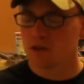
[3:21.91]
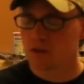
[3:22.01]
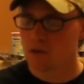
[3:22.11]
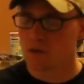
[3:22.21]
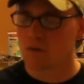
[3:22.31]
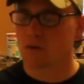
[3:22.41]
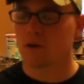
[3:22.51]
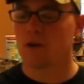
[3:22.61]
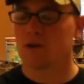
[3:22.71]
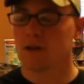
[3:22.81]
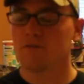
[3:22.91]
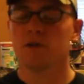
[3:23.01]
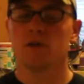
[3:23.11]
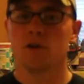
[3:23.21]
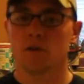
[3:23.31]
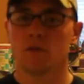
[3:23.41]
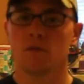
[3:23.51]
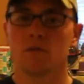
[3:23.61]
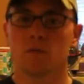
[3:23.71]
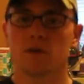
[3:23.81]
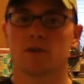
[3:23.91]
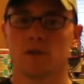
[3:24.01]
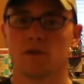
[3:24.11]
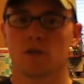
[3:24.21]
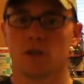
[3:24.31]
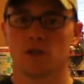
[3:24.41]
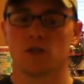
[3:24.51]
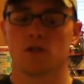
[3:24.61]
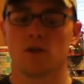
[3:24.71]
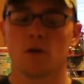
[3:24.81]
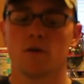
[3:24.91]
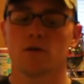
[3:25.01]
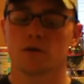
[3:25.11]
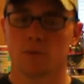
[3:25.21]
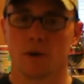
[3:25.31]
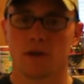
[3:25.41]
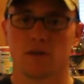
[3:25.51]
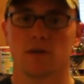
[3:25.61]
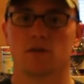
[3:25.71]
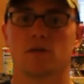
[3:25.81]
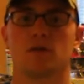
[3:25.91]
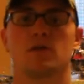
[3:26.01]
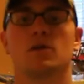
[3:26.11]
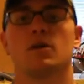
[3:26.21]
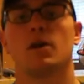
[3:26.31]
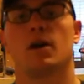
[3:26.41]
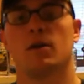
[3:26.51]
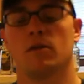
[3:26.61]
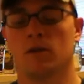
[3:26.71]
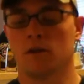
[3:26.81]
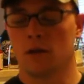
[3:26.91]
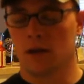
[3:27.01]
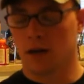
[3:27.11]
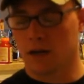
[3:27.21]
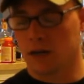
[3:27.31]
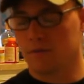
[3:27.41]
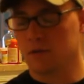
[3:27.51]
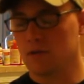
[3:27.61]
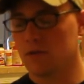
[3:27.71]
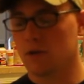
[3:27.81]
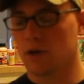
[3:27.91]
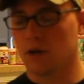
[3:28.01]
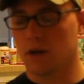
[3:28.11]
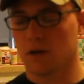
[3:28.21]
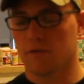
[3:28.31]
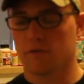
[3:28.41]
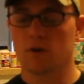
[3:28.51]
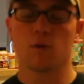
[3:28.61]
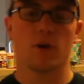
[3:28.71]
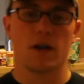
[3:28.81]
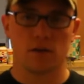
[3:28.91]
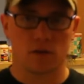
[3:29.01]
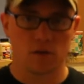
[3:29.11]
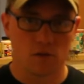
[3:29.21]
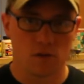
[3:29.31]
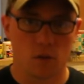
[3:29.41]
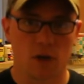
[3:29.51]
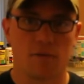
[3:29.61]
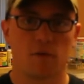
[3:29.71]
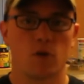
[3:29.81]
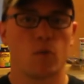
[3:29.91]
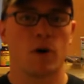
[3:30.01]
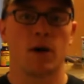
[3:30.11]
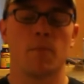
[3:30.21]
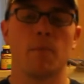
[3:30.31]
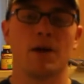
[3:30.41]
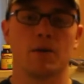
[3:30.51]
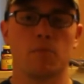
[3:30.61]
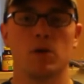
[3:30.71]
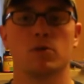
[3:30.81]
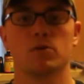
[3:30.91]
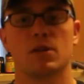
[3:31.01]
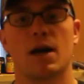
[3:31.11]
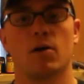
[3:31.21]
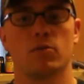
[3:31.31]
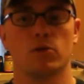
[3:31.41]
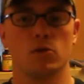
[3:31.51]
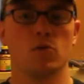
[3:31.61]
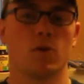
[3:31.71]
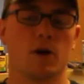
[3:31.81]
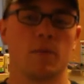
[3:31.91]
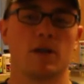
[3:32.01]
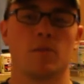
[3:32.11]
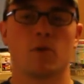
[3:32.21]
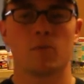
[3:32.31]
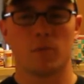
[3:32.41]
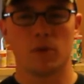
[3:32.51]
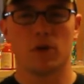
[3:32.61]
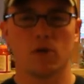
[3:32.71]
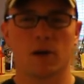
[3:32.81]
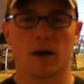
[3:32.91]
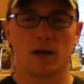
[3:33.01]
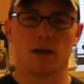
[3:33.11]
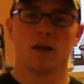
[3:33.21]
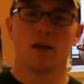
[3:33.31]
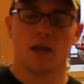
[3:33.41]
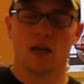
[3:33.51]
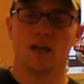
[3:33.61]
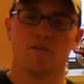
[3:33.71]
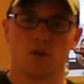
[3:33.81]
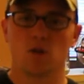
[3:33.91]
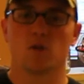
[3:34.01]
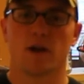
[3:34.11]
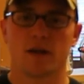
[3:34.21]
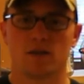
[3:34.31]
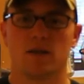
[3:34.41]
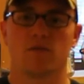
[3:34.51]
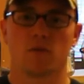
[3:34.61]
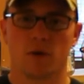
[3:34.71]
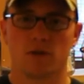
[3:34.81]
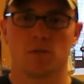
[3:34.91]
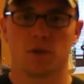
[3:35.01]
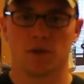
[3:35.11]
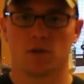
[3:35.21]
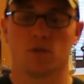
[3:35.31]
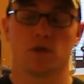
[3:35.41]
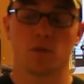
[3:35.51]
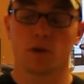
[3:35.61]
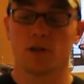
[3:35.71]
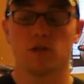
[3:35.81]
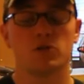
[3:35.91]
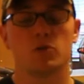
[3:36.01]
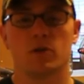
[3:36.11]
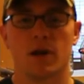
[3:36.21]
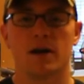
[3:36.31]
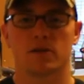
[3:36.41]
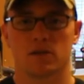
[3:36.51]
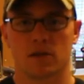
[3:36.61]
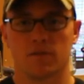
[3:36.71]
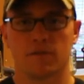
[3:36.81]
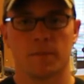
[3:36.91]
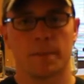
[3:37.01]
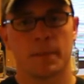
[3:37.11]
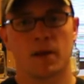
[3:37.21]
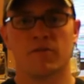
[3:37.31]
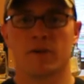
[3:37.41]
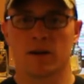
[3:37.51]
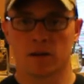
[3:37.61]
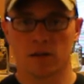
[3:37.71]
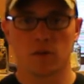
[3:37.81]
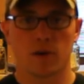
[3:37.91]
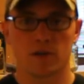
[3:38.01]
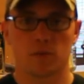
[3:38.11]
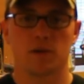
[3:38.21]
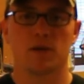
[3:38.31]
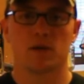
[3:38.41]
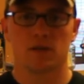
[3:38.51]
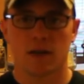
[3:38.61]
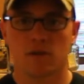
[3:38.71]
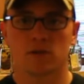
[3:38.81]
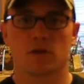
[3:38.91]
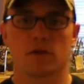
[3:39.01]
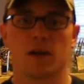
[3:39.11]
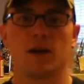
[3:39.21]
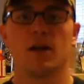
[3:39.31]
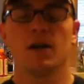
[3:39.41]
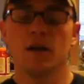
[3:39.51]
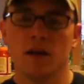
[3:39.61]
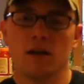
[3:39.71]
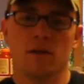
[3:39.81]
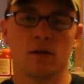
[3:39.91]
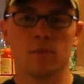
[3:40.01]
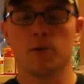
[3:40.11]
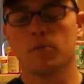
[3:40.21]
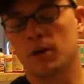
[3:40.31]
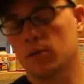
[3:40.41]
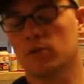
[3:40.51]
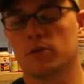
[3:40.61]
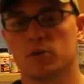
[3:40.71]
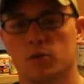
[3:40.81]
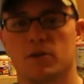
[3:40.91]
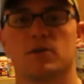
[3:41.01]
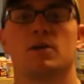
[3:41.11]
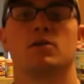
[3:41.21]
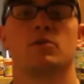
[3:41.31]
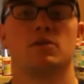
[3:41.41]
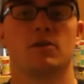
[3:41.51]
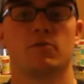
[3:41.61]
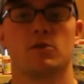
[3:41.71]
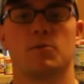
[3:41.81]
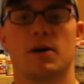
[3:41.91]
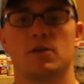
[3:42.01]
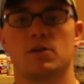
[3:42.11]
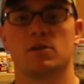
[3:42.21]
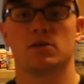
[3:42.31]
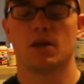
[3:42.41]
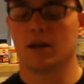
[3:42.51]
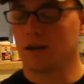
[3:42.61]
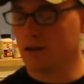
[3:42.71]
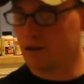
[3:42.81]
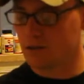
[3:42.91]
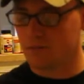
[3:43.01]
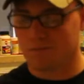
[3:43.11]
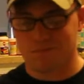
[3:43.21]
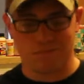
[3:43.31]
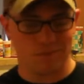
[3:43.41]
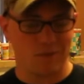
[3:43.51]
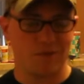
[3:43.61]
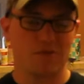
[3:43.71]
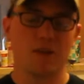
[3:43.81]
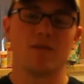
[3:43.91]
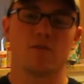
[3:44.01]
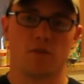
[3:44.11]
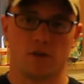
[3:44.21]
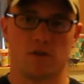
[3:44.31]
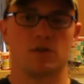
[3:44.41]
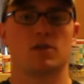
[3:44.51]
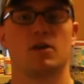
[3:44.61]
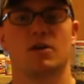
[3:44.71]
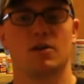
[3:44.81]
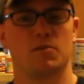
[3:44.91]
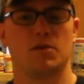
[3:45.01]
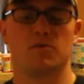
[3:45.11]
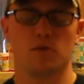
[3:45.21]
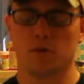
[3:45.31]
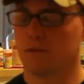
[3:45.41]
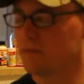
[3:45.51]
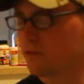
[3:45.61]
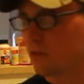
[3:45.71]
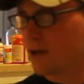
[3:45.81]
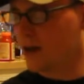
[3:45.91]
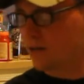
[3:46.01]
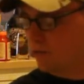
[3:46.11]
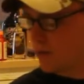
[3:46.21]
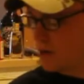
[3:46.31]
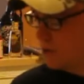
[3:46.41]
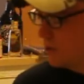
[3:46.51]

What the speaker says: So definitely know what's in your kitchen, know your spices, and then it kind of gives you free reign to do whatever you want and make meals how you want to make them, or you know, kind of individualize different recipes, which is what I do to a lot of stuff. I'll find a good recipe that sounds alright, and then I'll put my own little twist on it with different spices and flavorings, if you will, for lack of a better